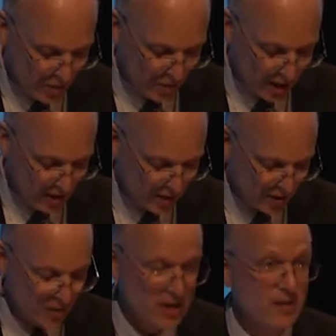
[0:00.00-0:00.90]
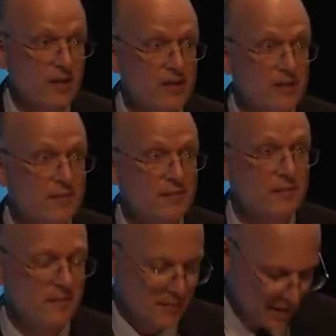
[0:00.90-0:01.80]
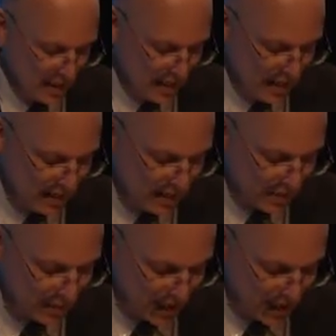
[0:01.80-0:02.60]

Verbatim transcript: own characteristics. In some